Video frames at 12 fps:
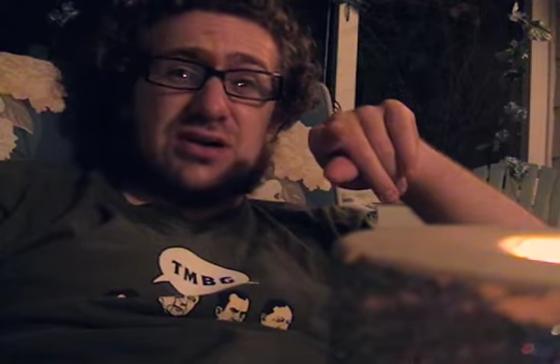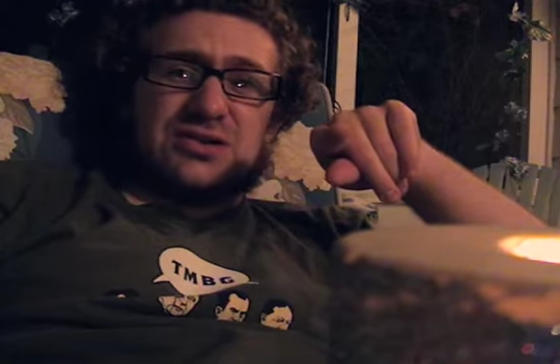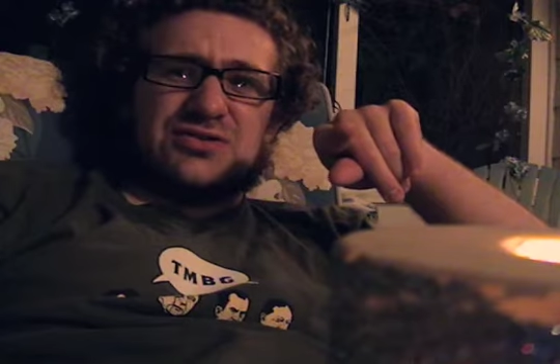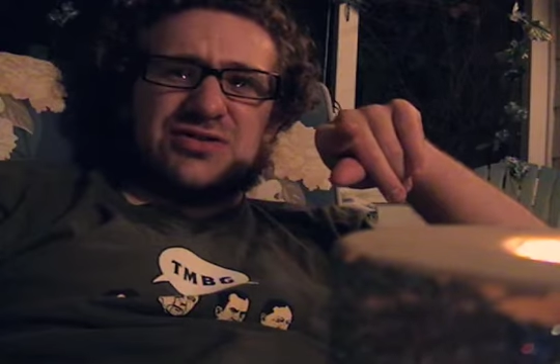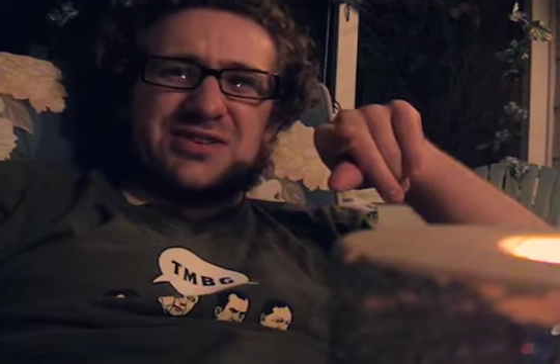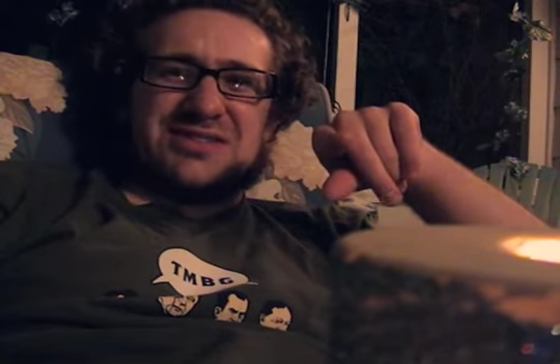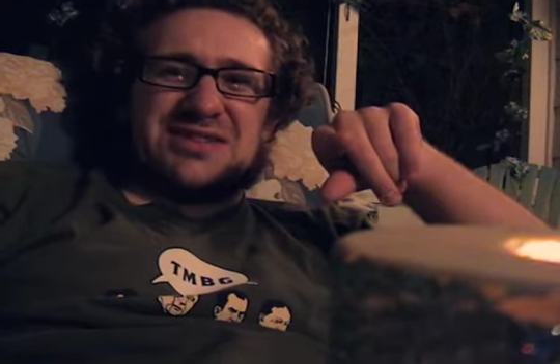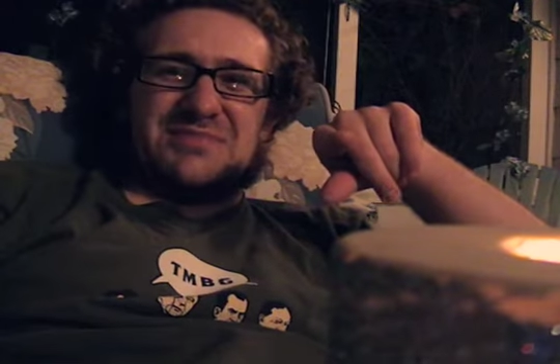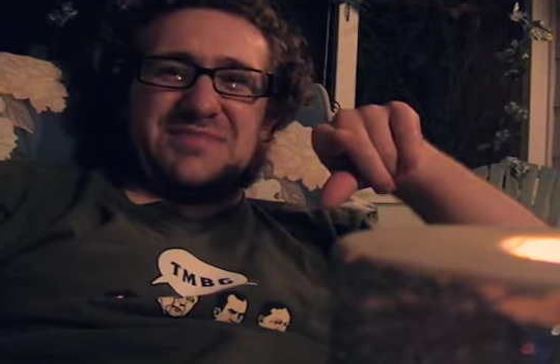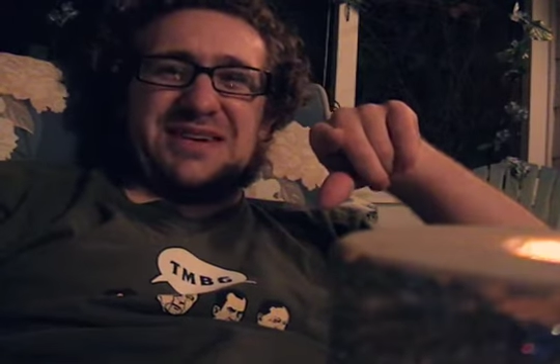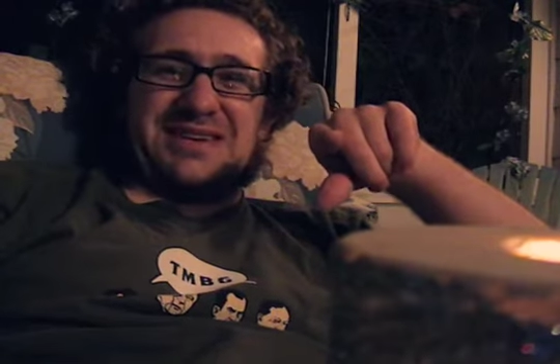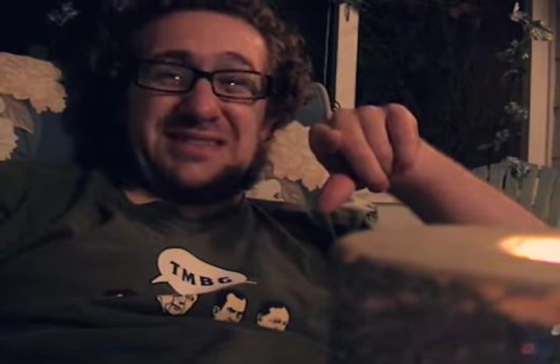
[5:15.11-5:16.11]
how to draw
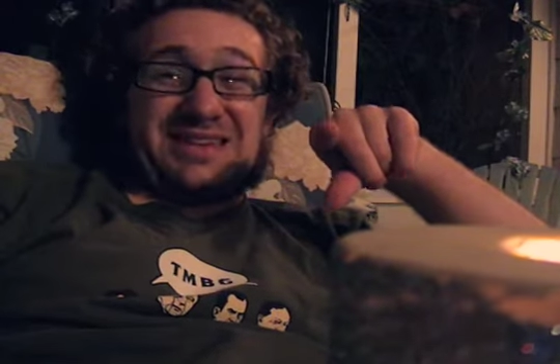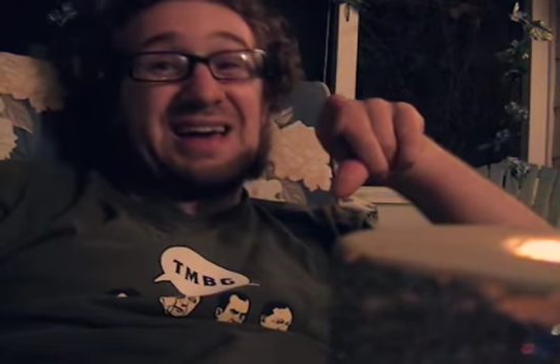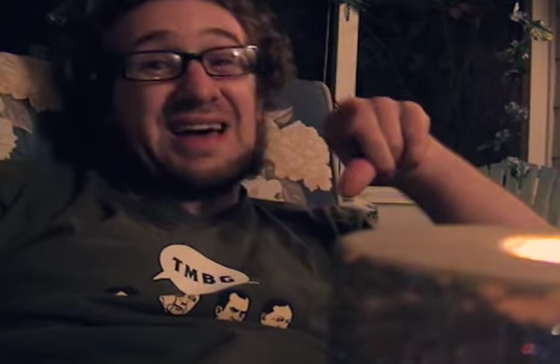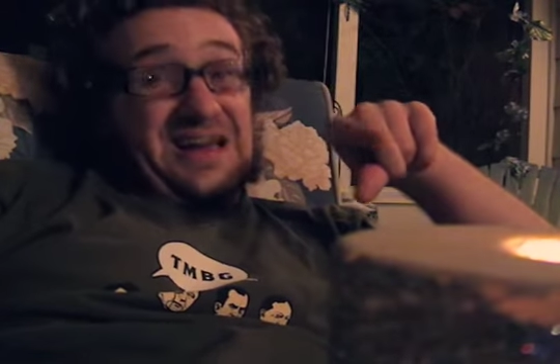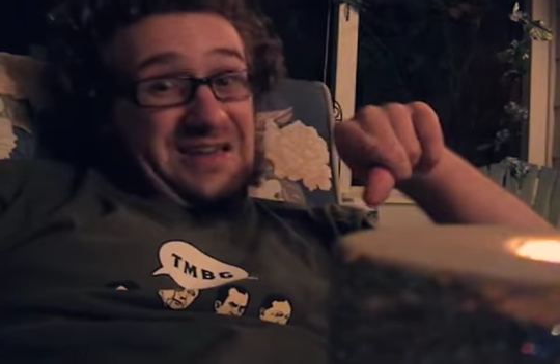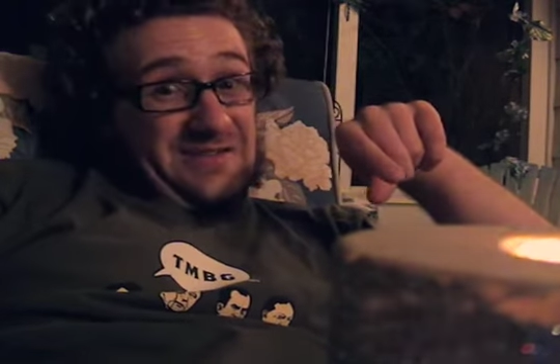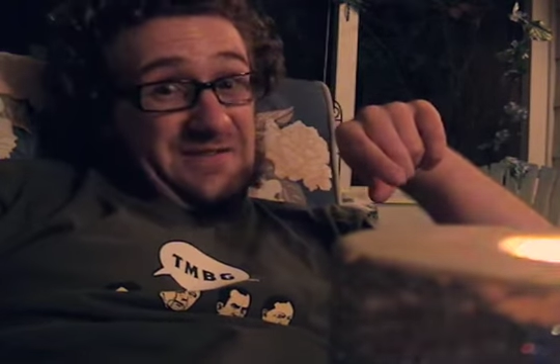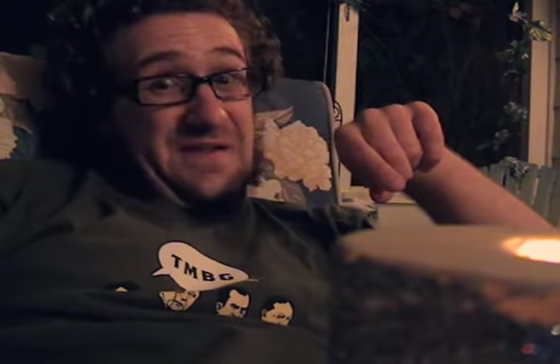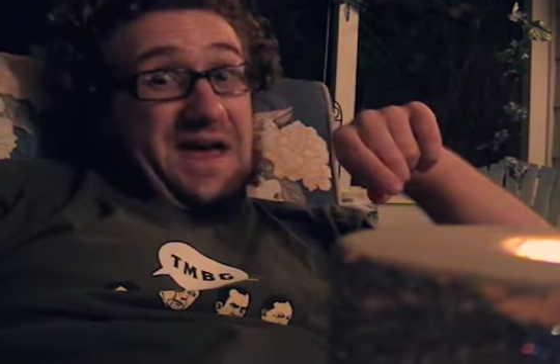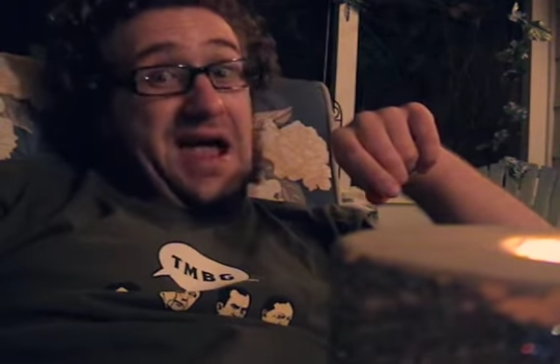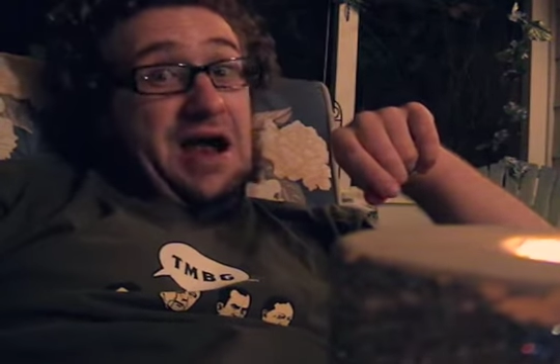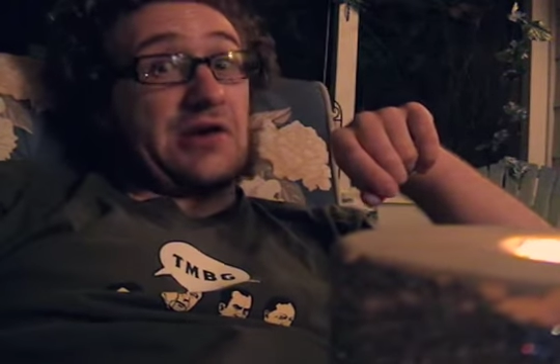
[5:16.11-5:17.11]
something
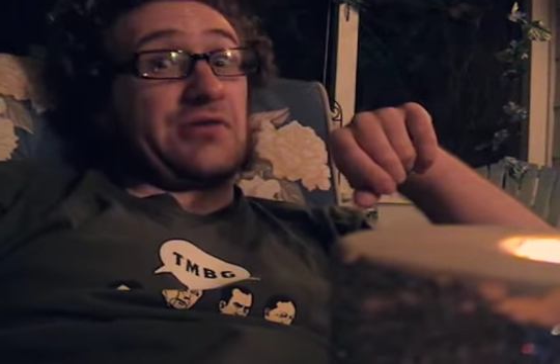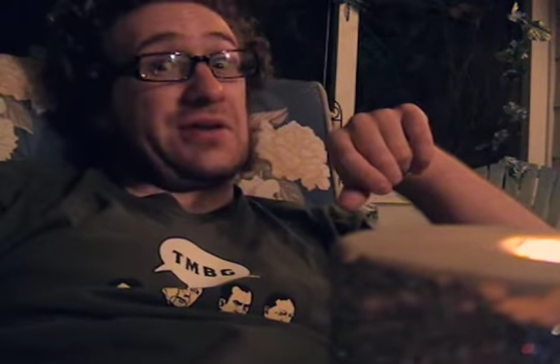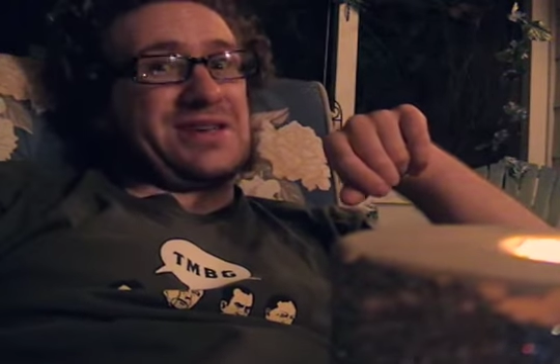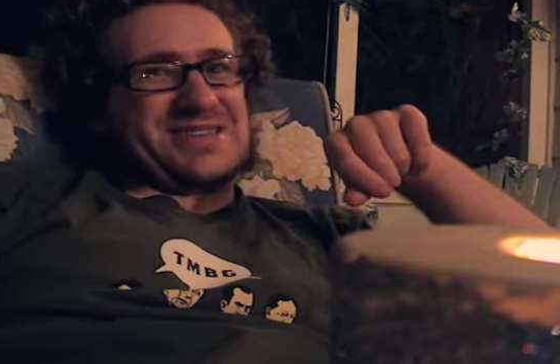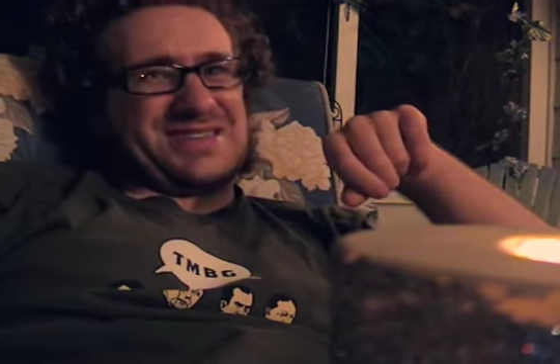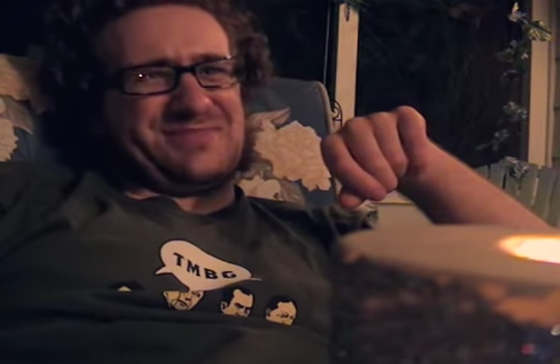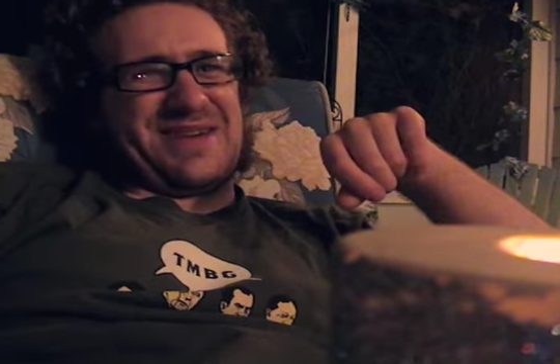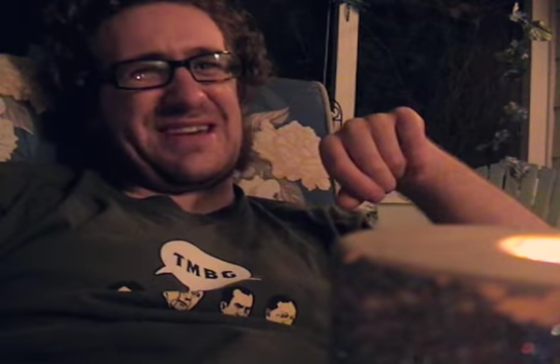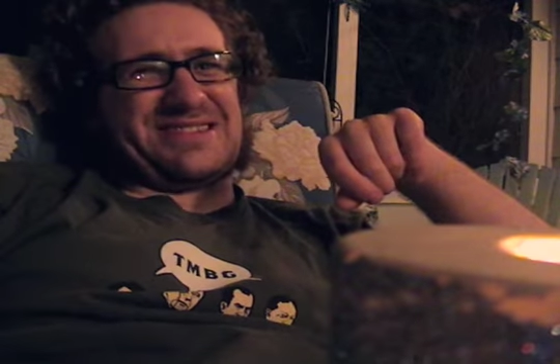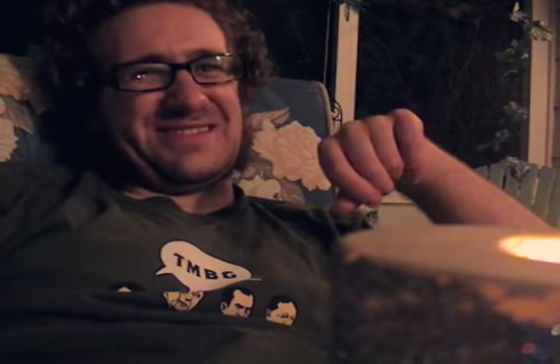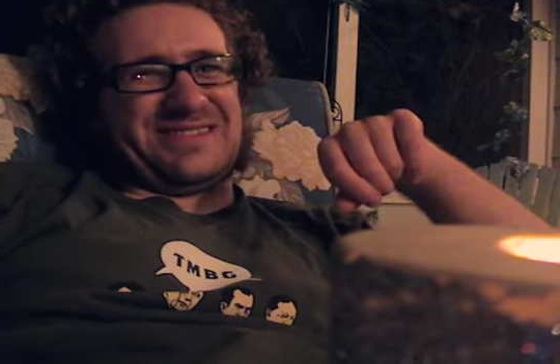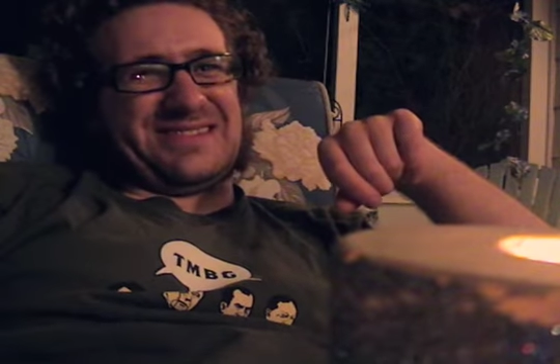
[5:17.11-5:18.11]
very
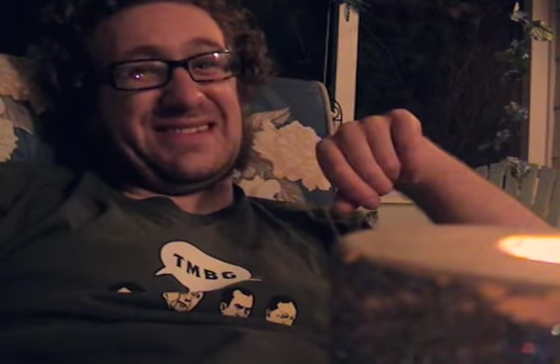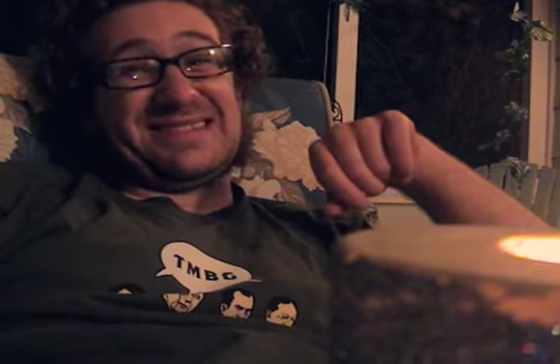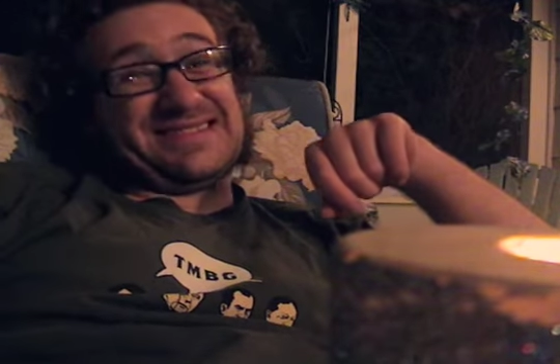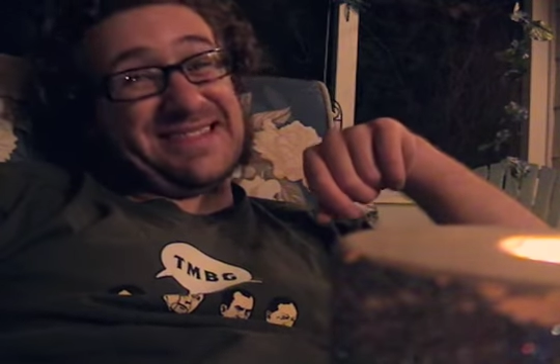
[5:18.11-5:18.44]
special?